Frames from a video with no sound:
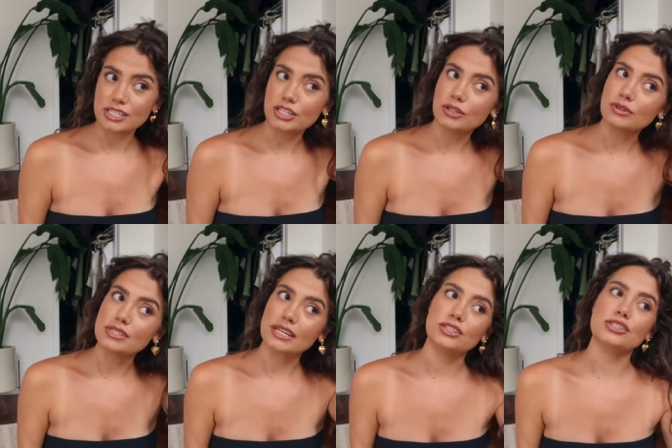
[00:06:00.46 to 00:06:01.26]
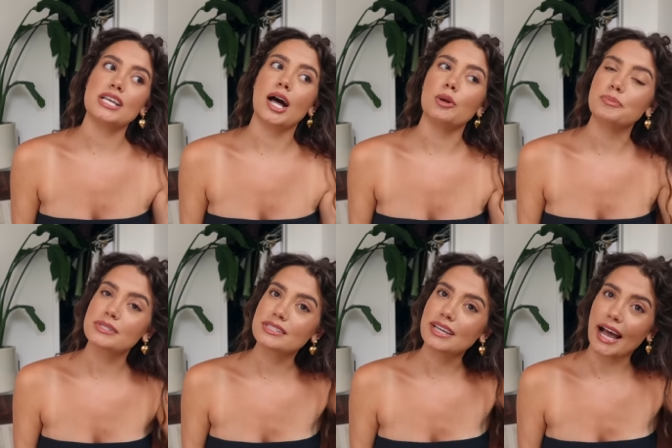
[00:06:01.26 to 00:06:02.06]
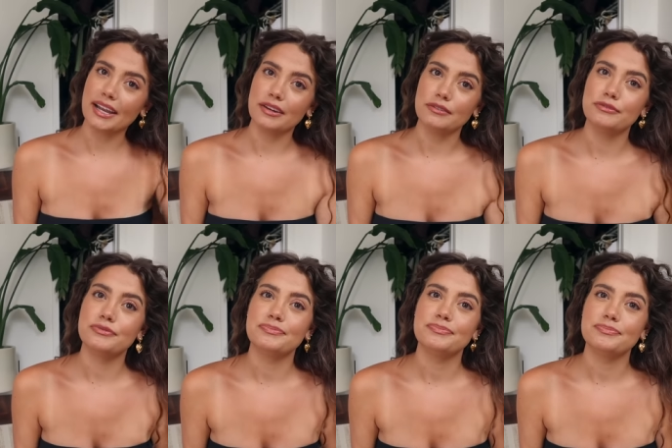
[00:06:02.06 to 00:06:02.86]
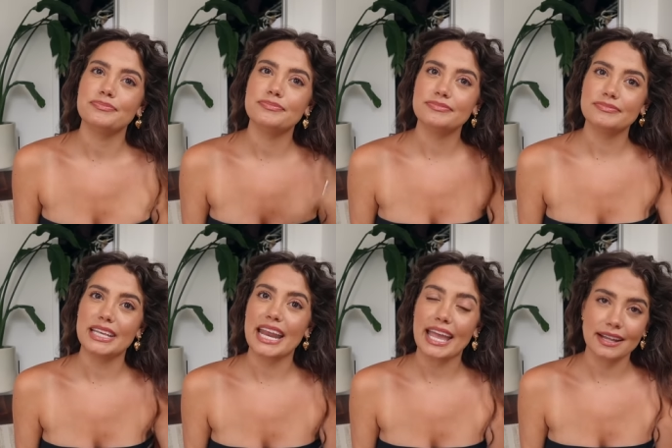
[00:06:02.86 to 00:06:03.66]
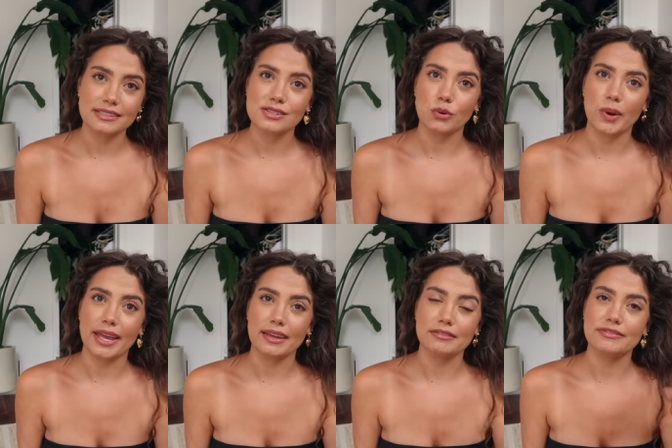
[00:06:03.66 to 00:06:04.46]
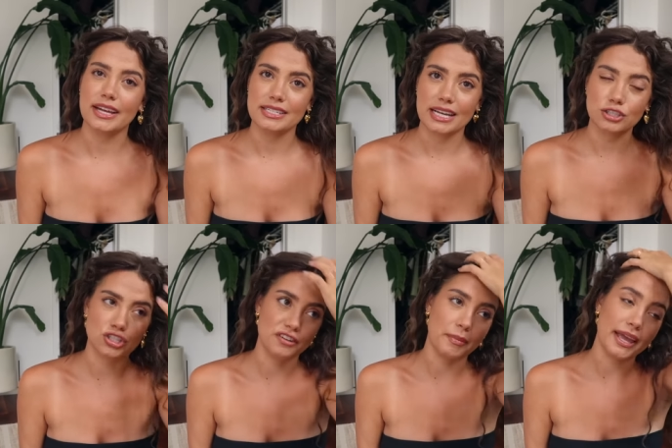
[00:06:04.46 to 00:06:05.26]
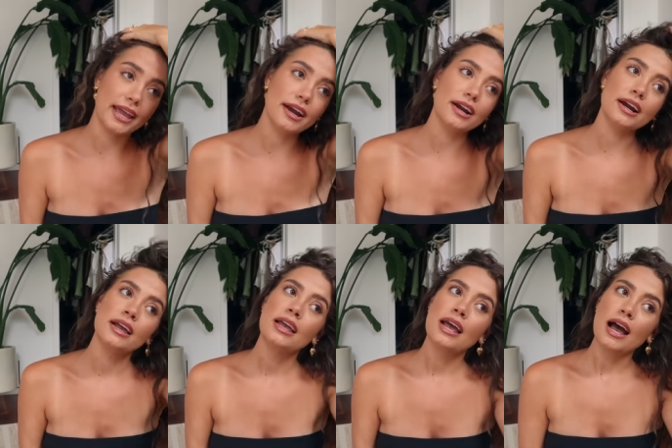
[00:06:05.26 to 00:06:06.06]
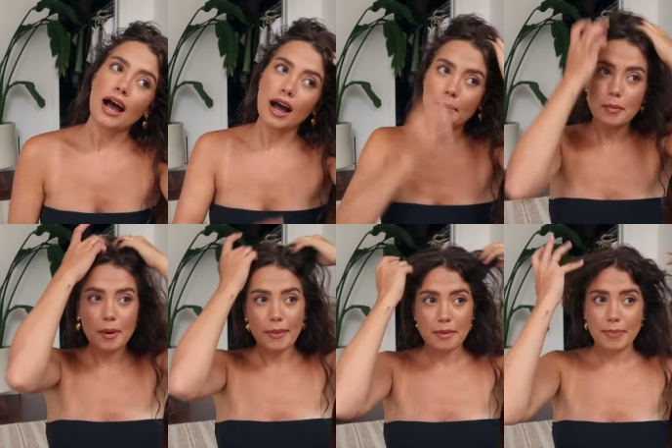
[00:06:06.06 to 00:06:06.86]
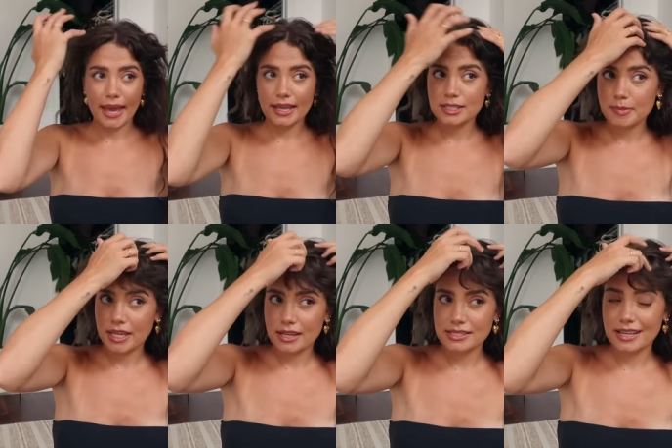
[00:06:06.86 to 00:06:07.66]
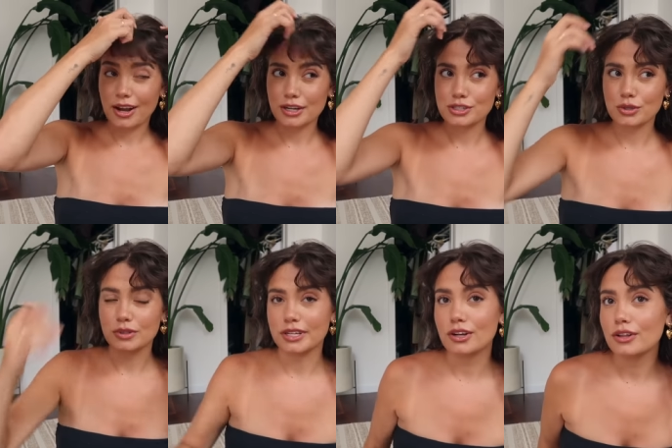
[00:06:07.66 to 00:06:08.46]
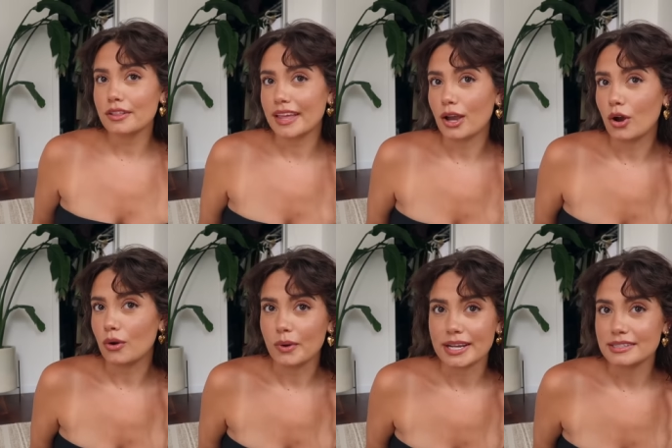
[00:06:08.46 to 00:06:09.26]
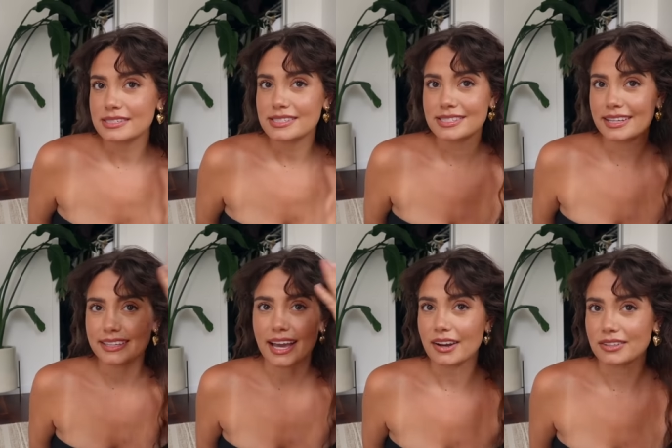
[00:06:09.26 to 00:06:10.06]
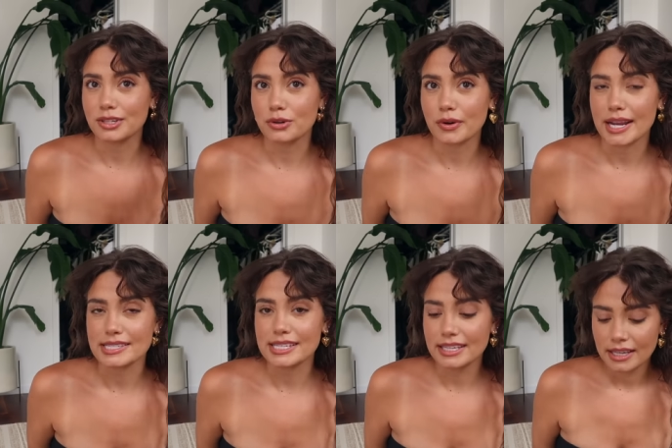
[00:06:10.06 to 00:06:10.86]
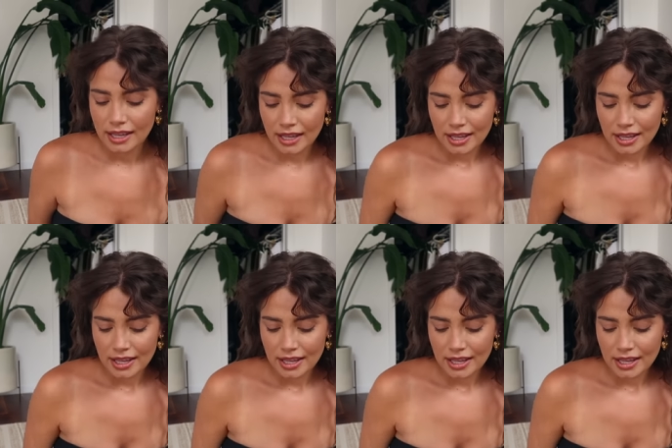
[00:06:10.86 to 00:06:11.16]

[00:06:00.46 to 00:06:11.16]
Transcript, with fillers: to use. It just helps kind of enhance the wave and texture of my hair. Um, but my bangs, because they are so little, they always get a little crazy.